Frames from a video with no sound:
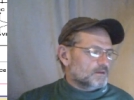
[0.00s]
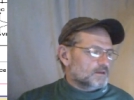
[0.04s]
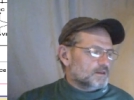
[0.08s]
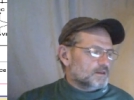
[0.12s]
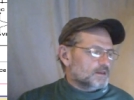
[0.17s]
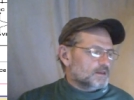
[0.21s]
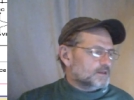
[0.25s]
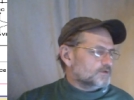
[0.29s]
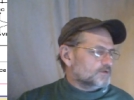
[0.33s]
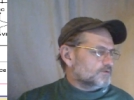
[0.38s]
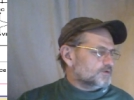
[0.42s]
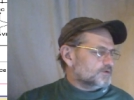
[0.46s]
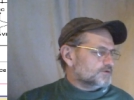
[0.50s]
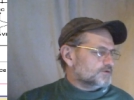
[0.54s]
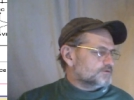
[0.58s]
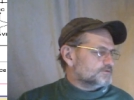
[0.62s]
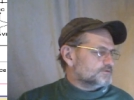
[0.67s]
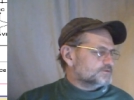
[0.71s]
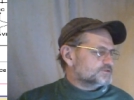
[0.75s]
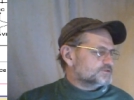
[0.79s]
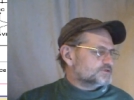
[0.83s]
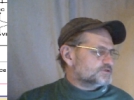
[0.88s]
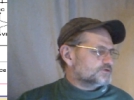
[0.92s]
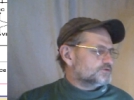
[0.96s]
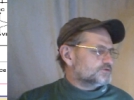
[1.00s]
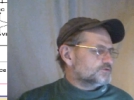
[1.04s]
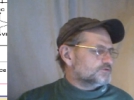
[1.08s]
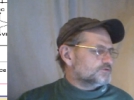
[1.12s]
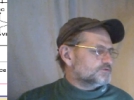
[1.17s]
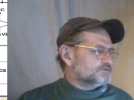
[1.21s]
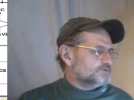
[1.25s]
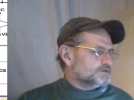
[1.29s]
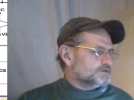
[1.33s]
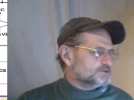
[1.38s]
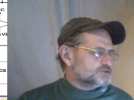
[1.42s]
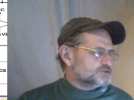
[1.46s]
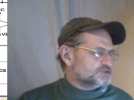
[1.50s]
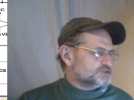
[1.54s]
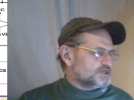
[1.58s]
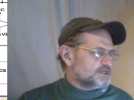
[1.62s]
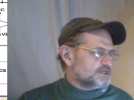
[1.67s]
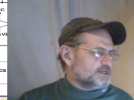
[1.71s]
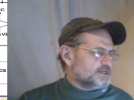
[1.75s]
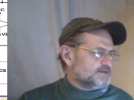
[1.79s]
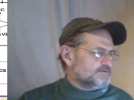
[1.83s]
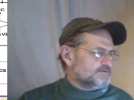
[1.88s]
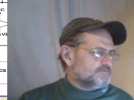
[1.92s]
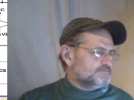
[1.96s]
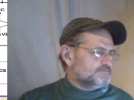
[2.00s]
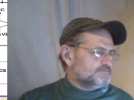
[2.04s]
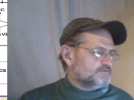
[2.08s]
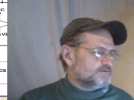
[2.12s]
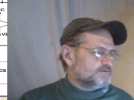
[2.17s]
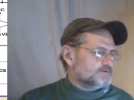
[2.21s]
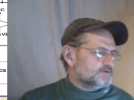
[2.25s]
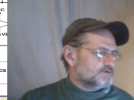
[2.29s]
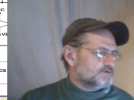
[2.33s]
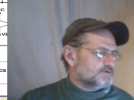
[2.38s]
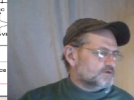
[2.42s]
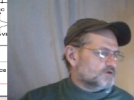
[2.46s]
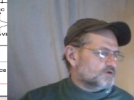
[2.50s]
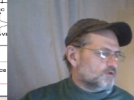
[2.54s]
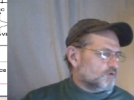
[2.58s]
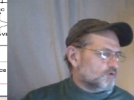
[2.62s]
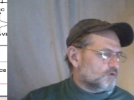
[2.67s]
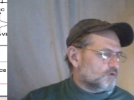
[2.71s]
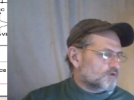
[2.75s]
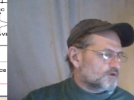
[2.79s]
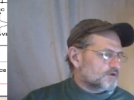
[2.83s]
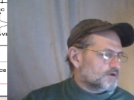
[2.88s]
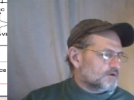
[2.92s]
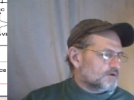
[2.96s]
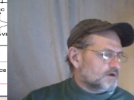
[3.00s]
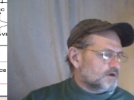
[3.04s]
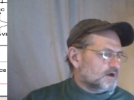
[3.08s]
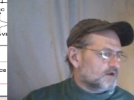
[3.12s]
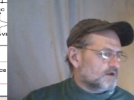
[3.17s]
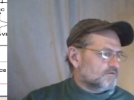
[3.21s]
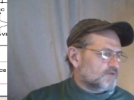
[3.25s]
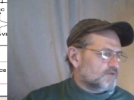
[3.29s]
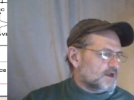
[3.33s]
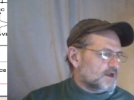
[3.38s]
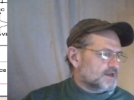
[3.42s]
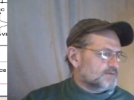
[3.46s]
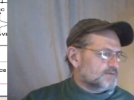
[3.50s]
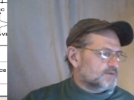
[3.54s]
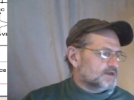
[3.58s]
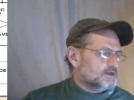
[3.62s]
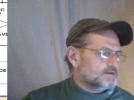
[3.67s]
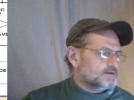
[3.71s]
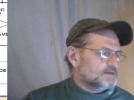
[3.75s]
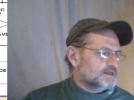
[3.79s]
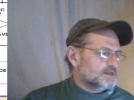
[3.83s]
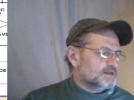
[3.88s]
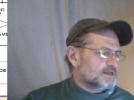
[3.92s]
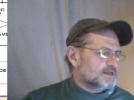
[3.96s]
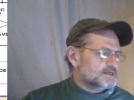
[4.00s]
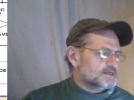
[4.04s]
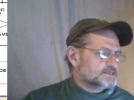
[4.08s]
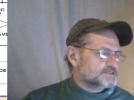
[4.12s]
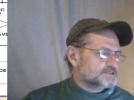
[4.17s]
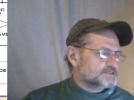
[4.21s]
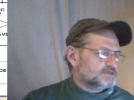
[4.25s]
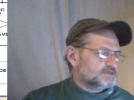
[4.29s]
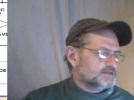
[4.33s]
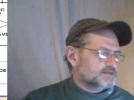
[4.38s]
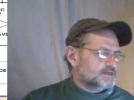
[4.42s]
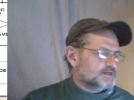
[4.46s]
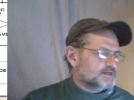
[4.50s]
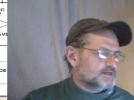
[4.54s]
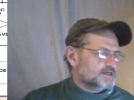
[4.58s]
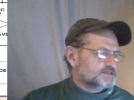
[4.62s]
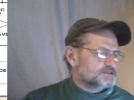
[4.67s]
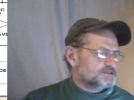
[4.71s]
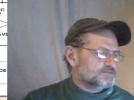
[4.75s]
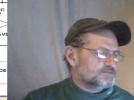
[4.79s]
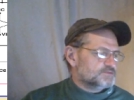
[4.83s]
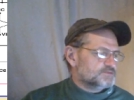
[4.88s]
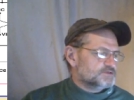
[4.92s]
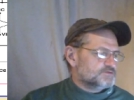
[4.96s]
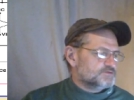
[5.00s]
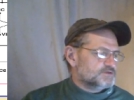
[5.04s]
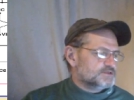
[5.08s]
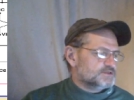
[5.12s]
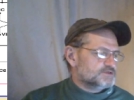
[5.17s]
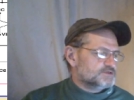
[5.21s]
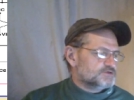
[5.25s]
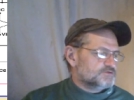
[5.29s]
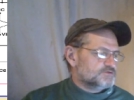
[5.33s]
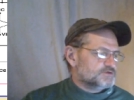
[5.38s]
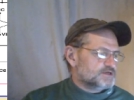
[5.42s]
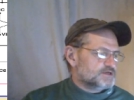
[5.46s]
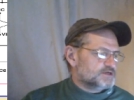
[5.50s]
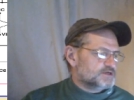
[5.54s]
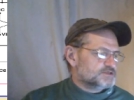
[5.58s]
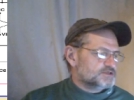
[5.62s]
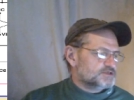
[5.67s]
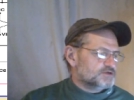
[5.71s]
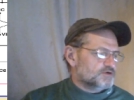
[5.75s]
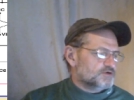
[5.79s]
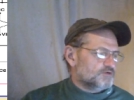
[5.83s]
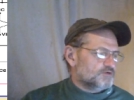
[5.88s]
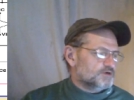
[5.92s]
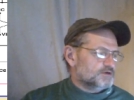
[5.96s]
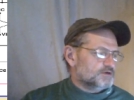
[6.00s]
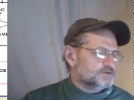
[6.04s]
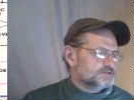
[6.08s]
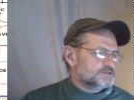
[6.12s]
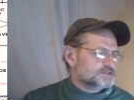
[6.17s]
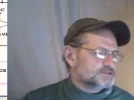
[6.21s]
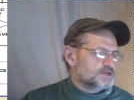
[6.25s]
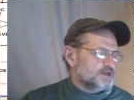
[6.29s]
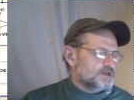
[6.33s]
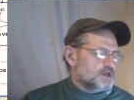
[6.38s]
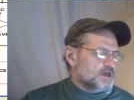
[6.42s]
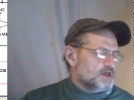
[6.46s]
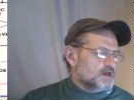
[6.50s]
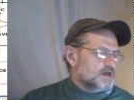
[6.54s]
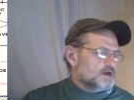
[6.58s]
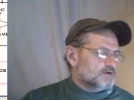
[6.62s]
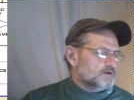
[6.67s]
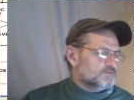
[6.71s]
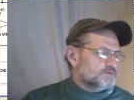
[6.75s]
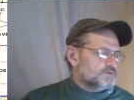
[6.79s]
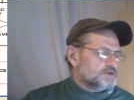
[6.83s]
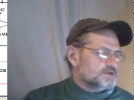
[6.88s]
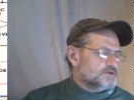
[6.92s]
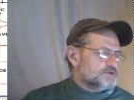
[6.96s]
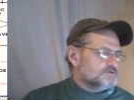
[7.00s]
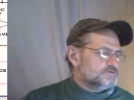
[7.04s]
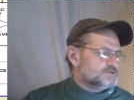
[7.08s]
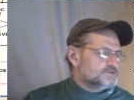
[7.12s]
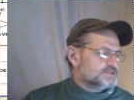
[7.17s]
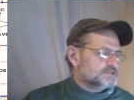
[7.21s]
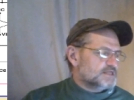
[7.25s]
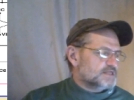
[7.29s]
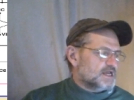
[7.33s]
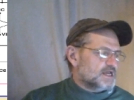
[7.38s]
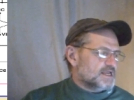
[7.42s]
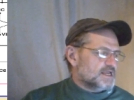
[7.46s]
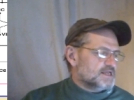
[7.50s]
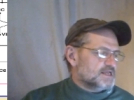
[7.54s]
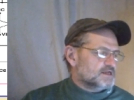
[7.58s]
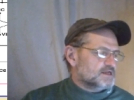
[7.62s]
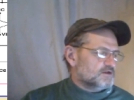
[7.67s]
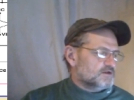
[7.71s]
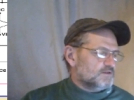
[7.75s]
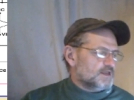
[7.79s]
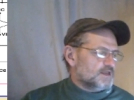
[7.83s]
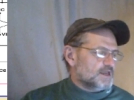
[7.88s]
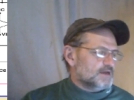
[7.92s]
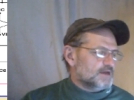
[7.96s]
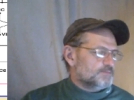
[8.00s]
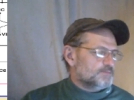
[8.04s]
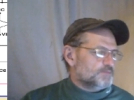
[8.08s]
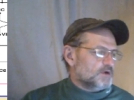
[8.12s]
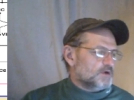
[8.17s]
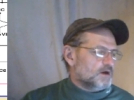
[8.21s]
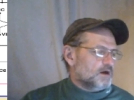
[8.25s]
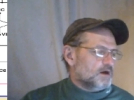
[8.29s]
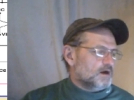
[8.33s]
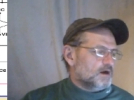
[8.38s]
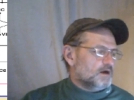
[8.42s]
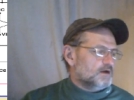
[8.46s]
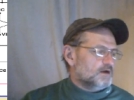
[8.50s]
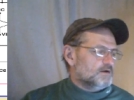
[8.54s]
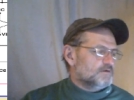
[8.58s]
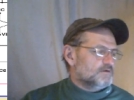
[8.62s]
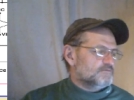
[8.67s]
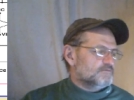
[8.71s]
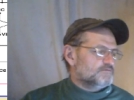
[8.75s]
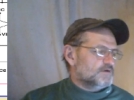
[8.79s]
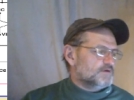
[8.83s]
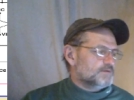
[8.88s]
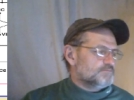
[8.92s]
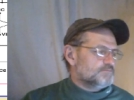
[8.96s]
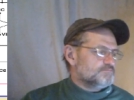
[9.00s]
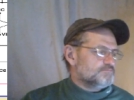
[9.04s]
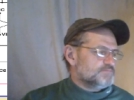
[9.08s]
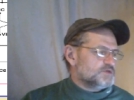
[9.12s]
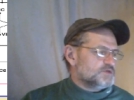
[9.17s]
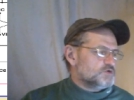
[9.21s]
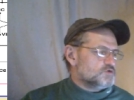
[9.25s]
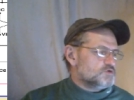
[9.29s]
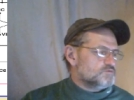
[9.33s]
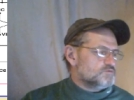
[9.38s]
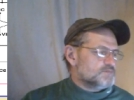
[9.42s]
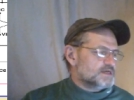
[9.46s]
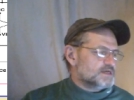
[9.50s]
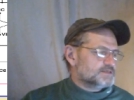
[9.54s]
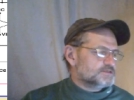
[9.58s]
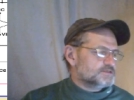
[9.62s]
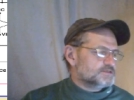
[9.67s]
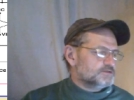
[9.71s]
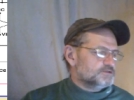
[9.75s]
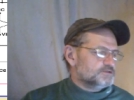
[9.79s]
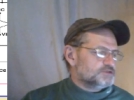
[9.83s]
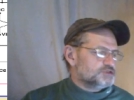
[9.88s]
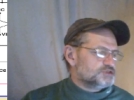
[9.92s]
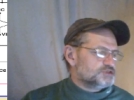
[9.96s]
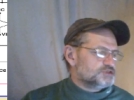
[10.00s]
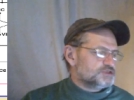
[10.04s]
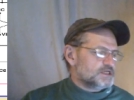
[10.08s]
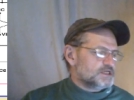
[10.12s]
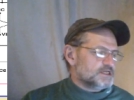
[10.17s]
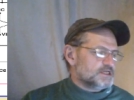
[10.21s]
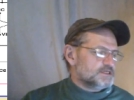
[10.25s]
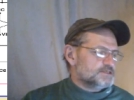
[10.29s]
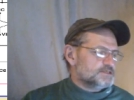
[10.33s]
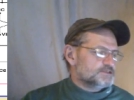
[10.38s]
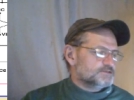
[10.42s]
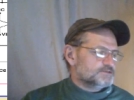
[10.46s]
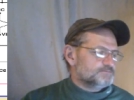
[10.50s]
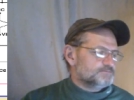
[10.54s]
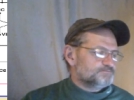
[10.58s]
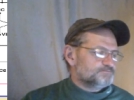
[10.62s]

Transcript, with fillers: In order to achieve core alignment and excellent connection between the two induction coils, we used a clamp of mu metal sheet.